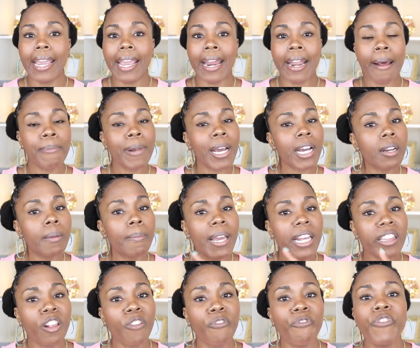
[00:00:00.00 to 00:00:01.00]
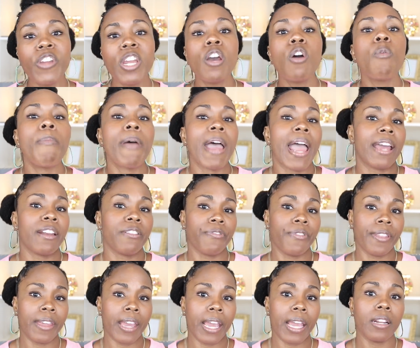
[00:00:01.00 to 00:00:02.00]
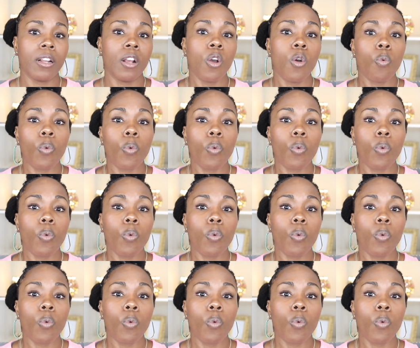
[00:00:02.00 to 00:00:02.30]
And I'm not gonna make them feel bad for that.